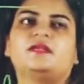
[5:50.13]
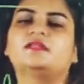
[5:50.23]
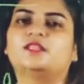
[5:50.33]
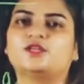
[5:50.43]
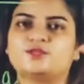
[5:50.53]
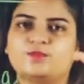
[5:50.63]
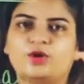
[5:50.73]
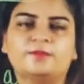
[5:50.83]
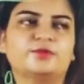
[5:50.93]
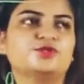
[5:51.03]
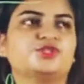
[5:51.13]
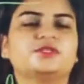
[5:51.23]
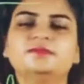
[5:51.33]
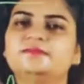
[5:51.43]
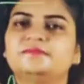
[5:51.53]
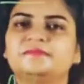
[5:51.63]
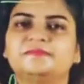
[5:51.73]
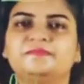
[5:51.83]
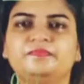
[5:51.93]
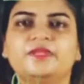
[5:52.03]
The smaller portion,
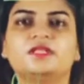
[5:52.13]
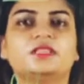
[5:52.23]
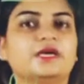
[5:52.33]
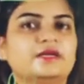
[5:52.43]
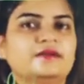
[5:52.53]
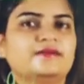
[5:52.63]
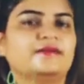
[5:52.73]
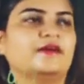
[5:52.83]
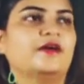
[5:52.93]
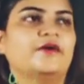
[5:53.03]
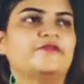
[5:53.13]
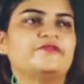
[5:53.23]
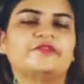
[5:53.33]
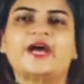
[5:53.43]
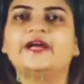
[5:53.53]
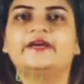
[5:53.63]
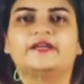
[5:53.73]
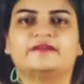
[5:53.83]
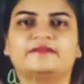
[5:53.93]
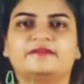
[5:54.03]
then
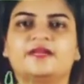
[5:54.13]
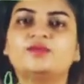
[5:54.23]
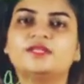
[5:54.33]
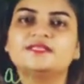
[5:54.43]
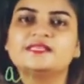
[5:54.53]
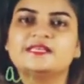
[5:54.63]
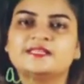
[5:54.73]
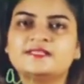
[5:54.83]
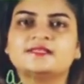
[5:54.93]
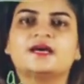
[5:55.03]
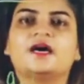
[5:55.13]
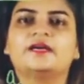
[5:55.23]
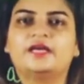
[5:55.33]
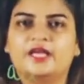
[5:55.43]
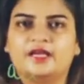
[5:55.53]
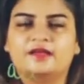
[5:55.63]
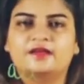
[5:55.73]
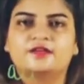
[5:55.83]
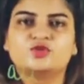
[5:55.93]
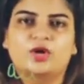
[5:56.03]
Friday. Now this is a day.
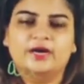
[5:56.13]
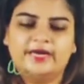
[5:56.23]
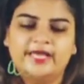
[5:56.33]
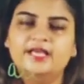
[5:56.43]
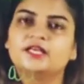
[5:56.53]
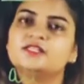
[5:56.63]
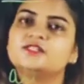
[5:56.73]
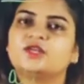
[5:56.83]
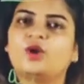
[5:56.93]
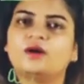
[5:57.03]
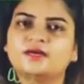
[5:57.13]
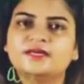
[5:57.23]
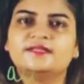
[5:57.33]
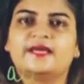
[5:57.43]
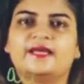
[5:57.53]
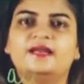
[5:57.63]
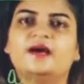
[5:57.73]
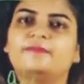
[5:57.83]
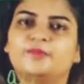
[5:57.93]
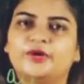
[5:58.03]
So a day is longer than
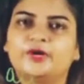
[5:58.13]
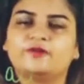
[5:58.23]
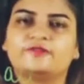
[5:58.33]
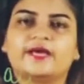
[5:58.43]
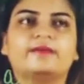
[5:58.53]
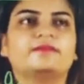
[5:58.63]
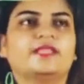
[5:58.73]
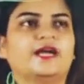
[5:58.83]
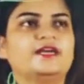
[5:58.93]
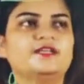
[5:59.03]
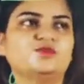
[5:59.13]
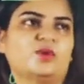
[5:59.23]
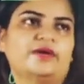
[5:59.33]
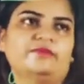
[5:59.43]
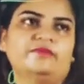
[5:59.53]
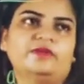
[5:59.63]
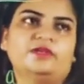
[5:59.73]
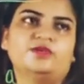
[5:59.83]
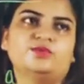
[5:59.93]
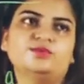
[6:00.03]
a point of time. That is why we will
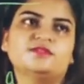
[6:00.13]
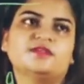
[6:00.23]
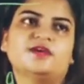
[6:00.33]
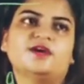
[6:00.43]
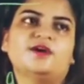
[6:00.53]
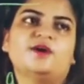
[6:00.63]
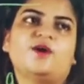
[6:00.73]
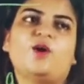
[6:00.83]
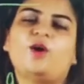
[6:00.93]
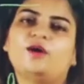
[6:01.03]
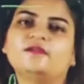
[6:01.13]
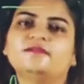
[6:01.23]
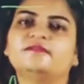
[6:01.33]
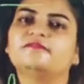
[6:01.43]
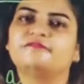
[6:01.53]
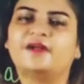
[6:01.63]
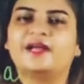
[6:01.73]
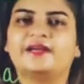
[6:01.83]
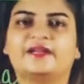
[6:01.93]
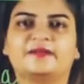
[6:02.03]
use on
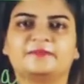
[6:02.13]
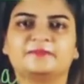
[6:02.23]
Friday.